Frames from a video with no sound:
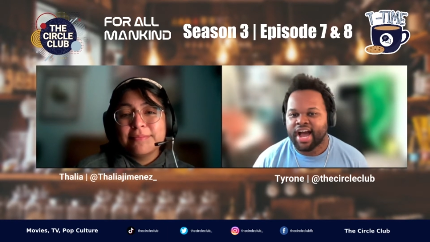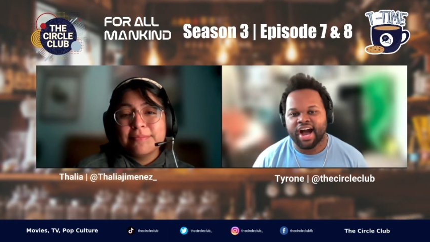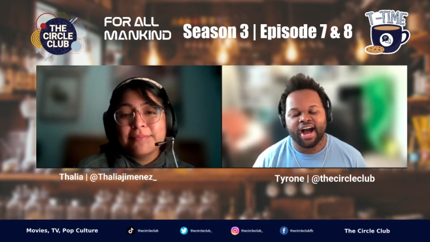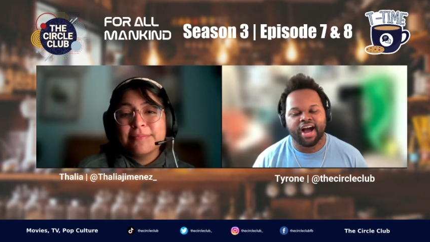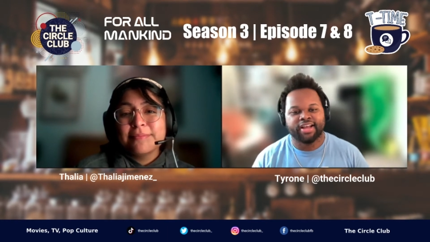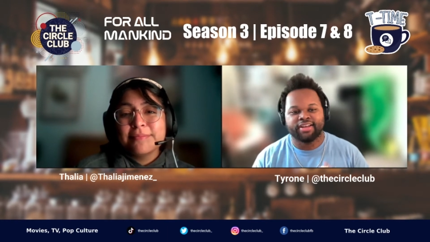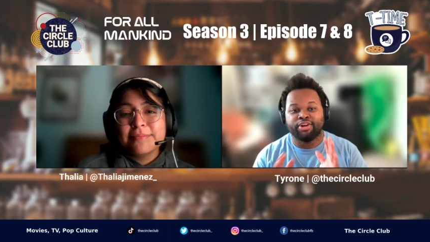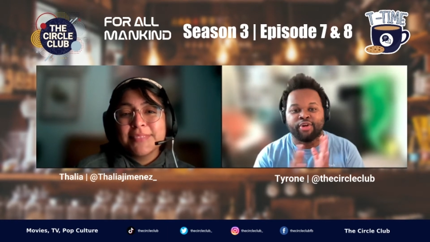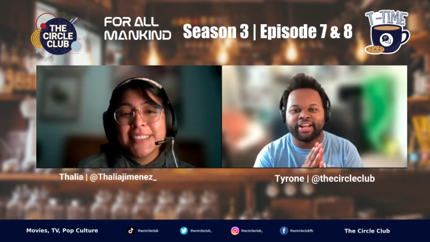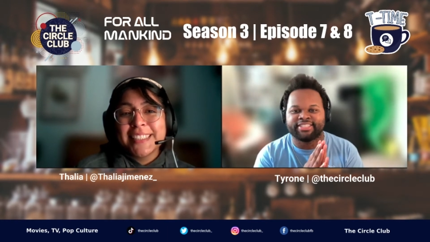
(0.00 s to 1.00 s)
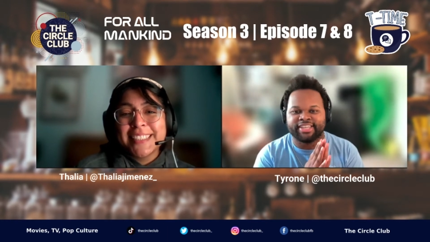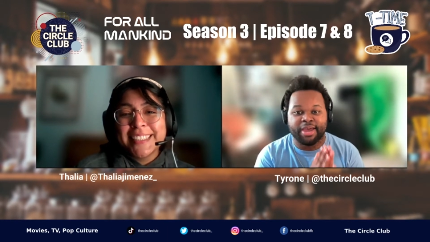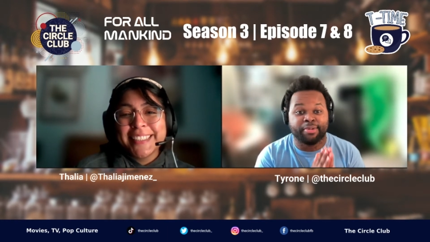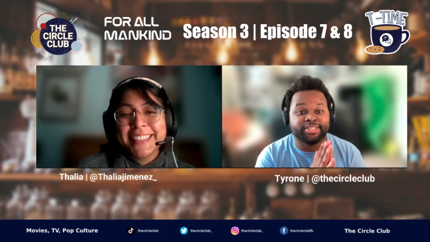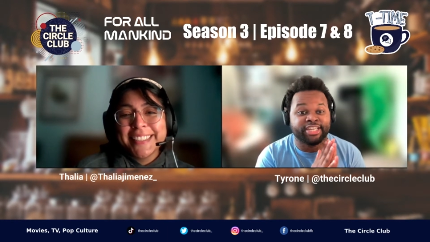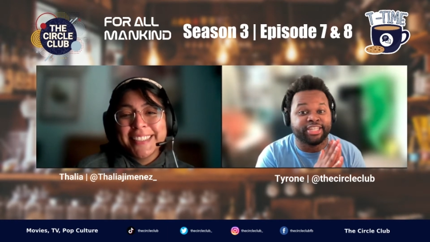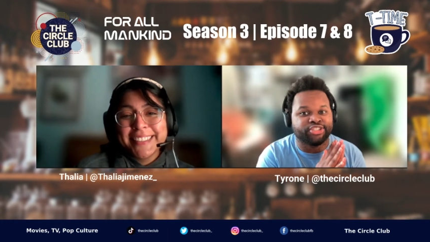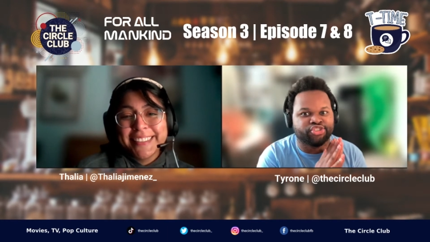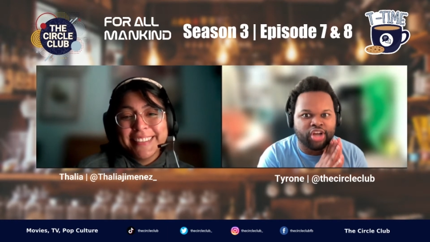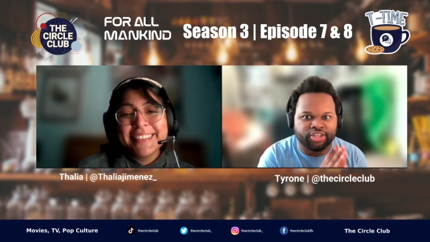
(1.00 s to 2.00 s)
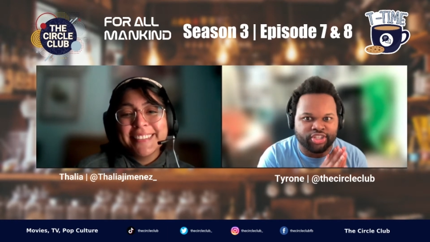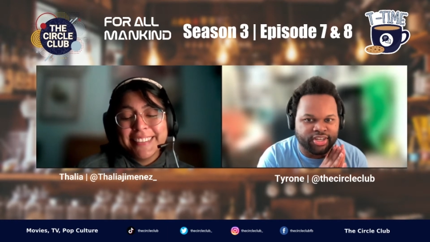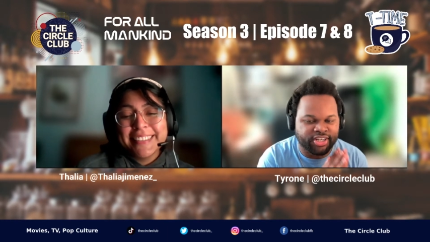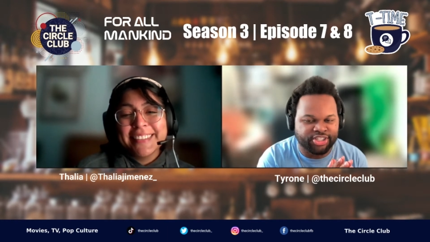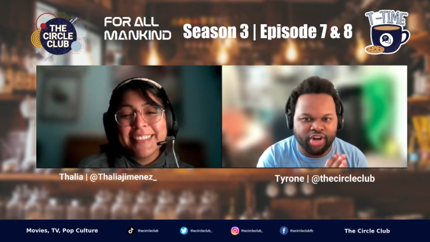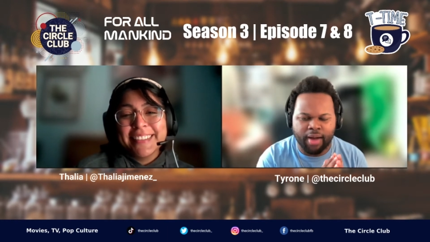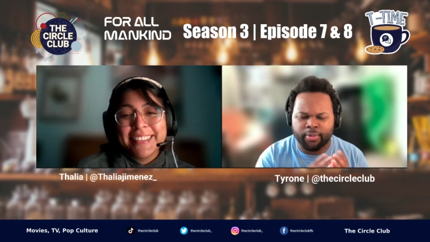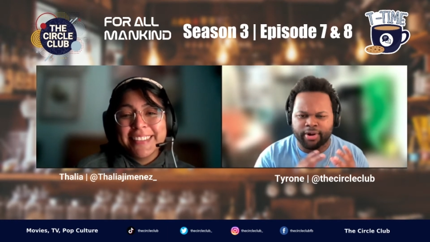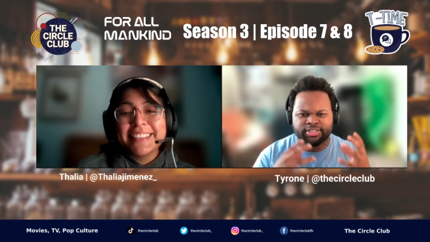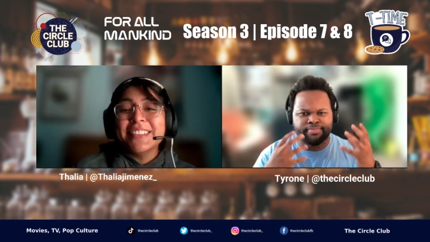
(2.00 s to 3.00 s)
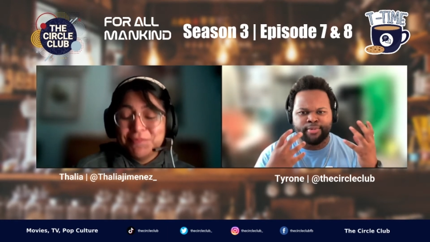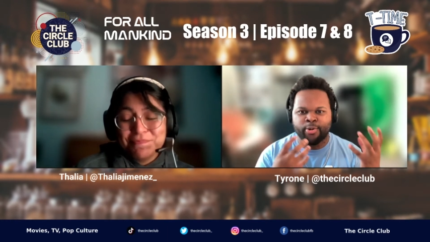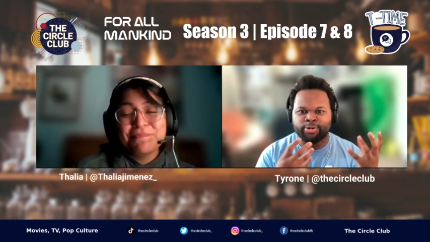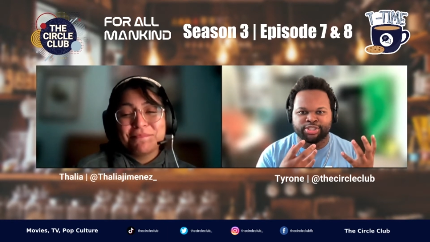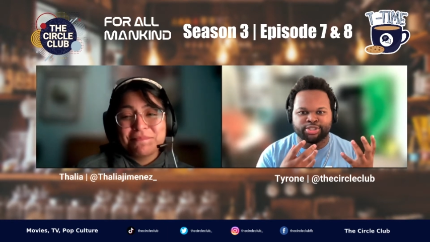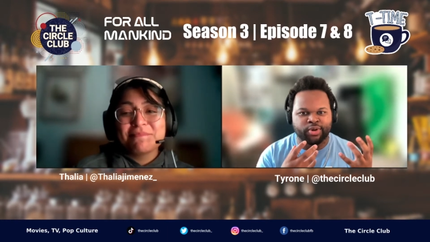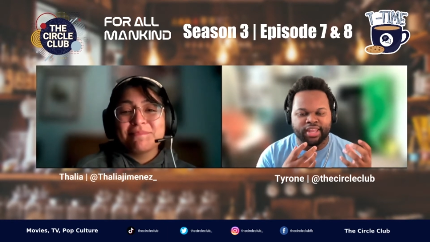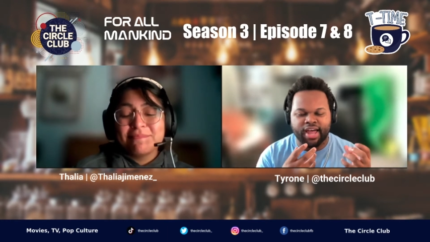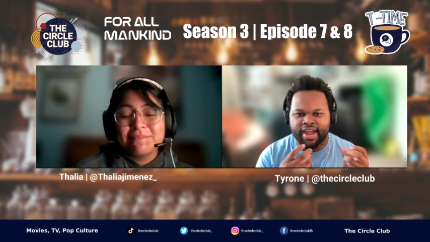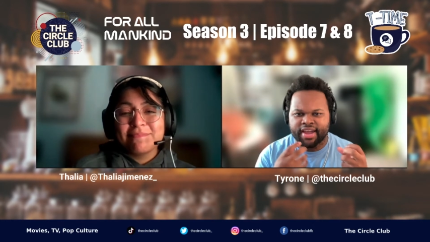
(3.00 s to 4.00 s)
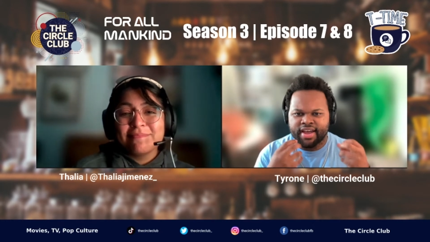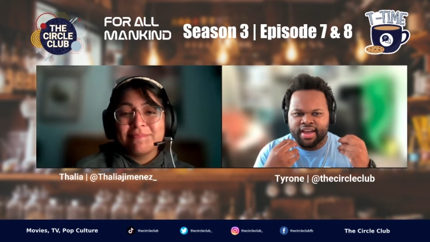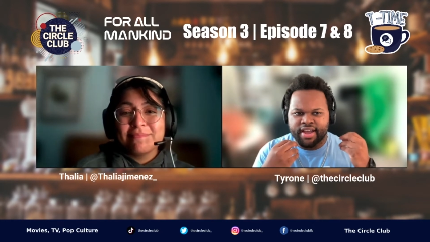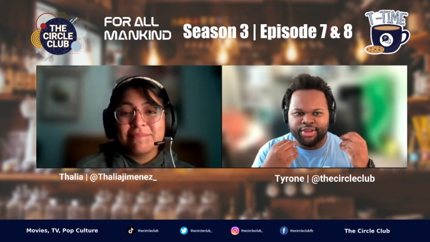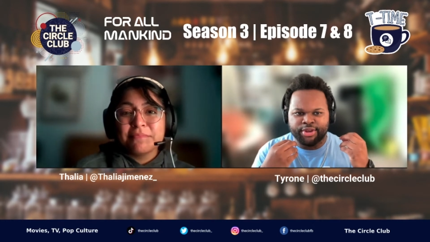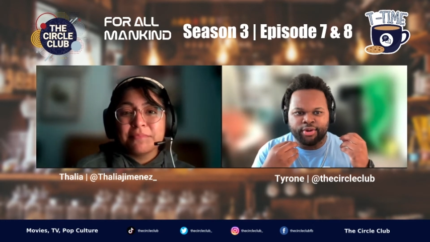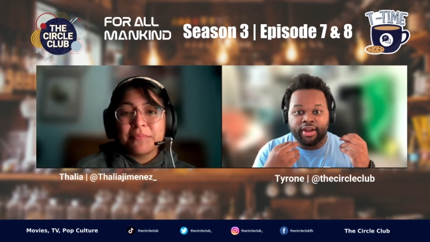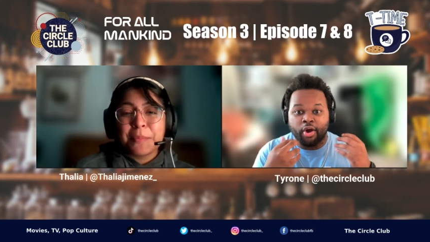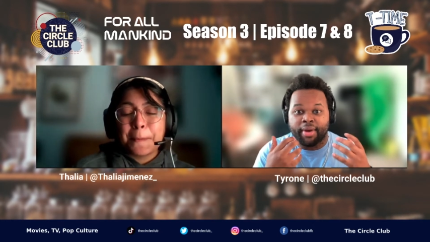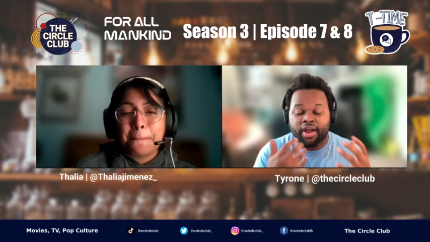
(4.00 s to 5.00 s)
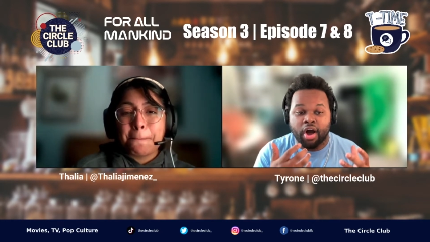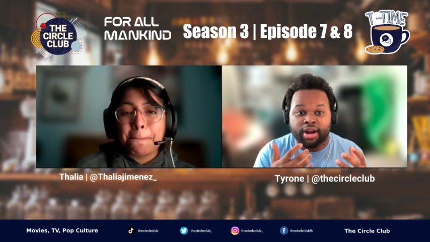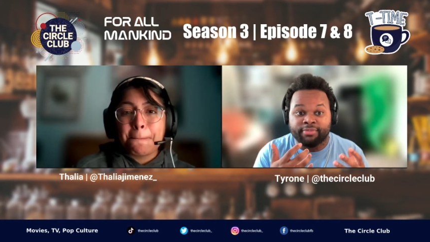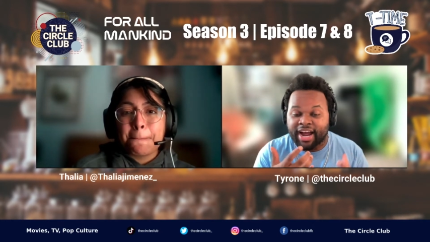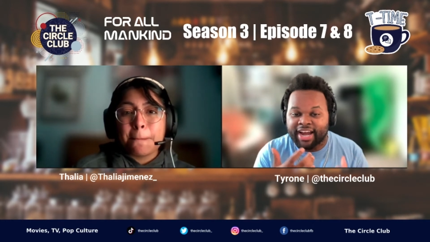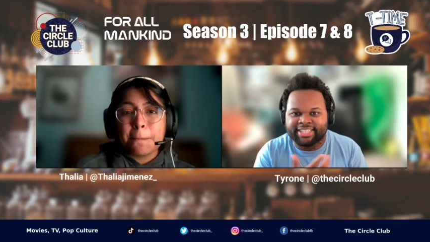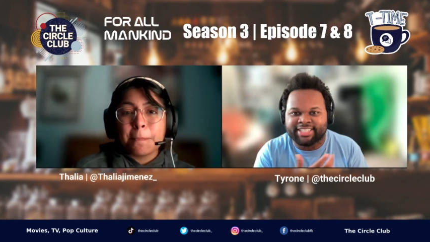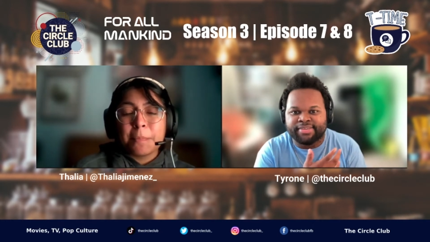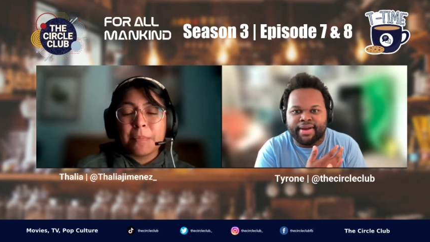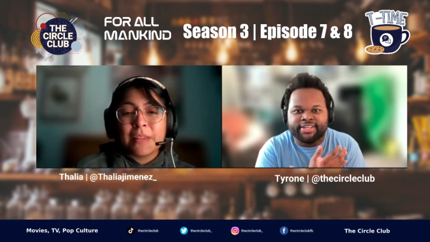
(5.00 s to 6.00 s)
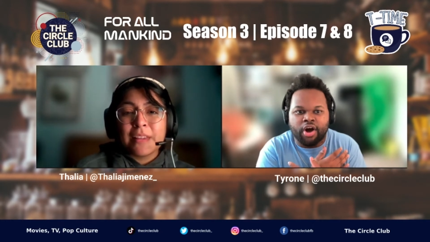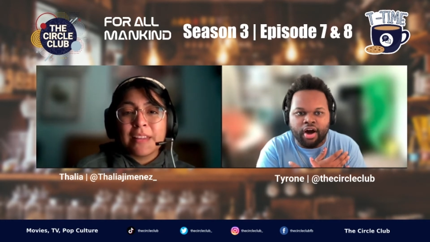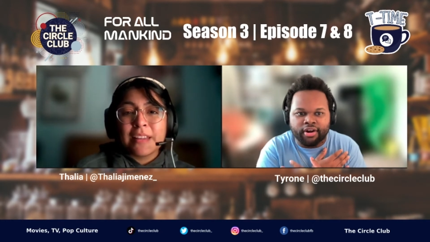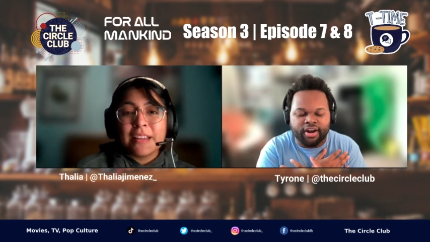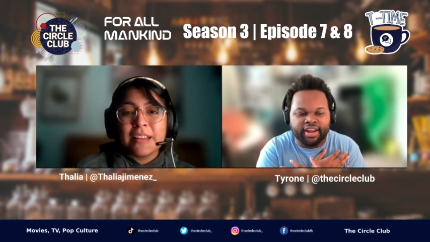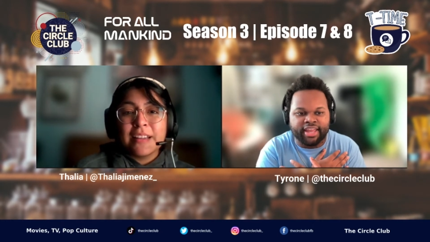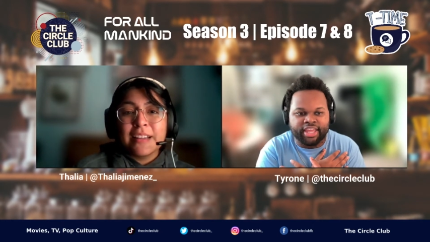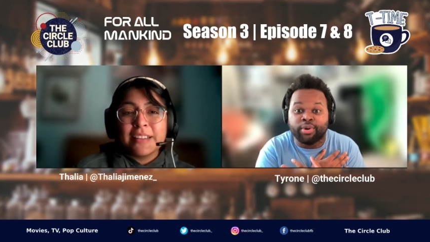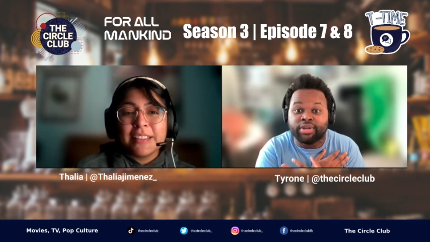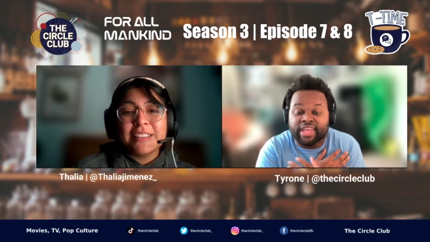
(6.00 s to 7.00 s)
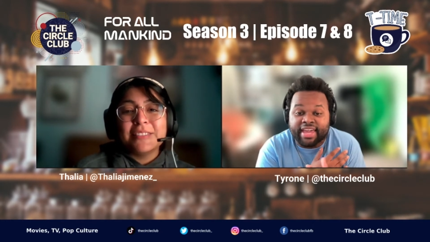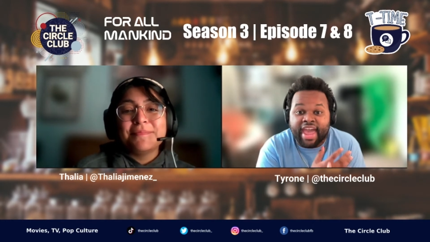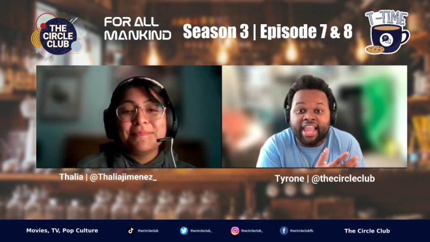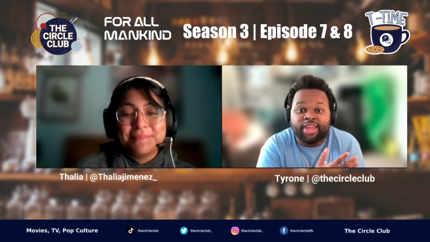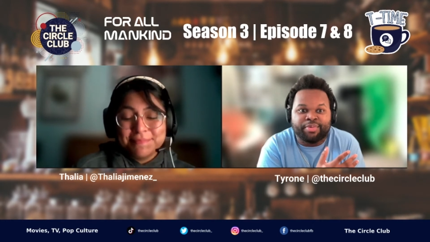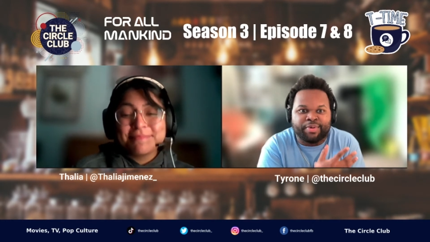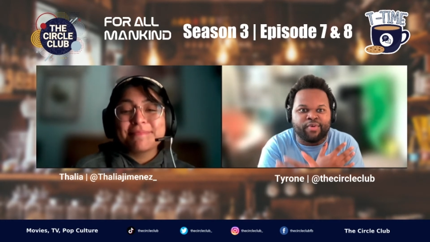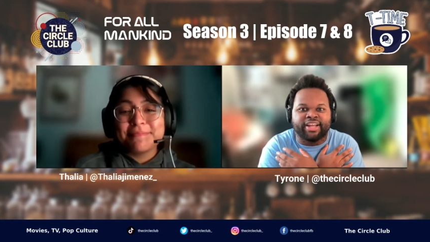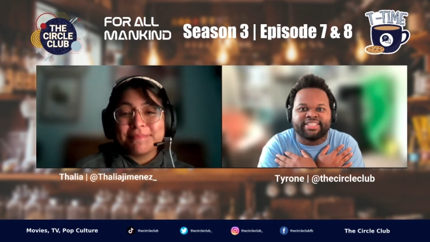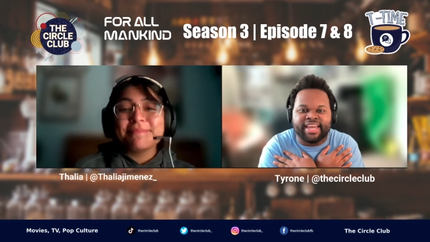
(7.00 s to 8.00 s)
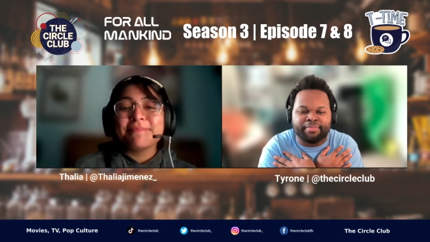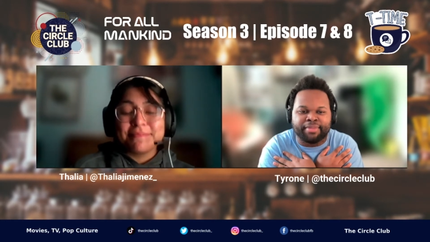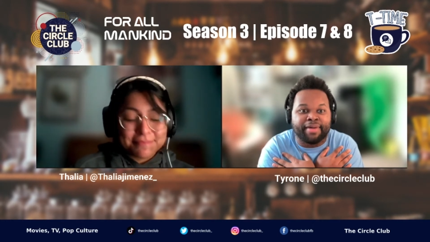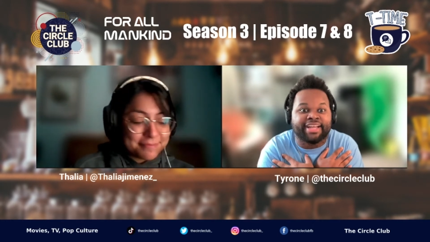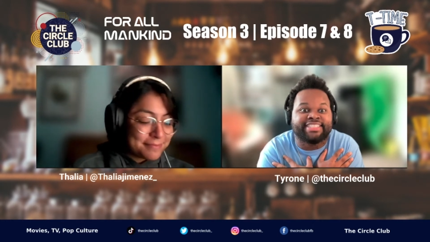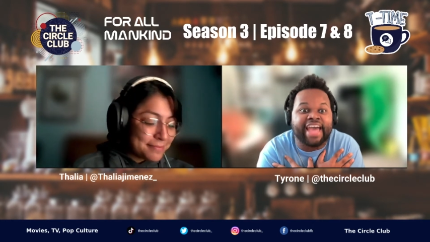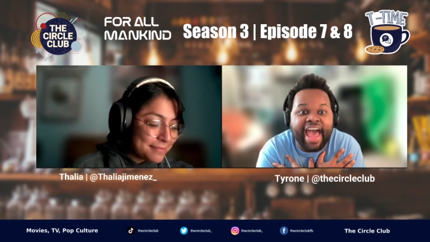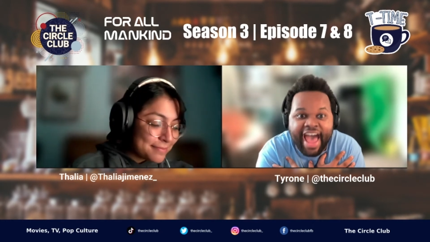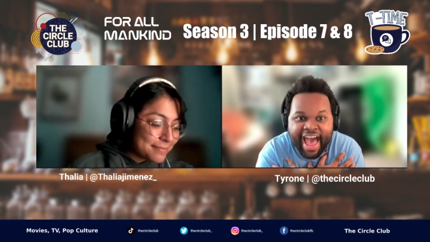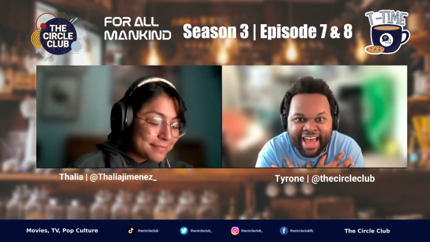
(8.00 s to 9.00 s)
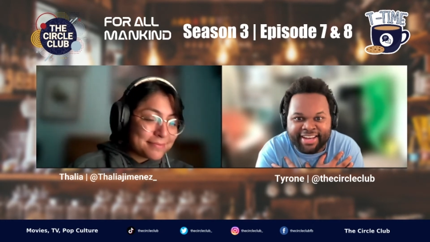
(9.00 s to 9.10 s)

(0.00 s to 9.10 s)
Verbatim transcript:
Speaker 1: Uh, credit to him because he did such a good job where his emotions were like, you know, like, oh my God, I get to see my daughter. And like, you would think Kelly would be running to him like, my dad,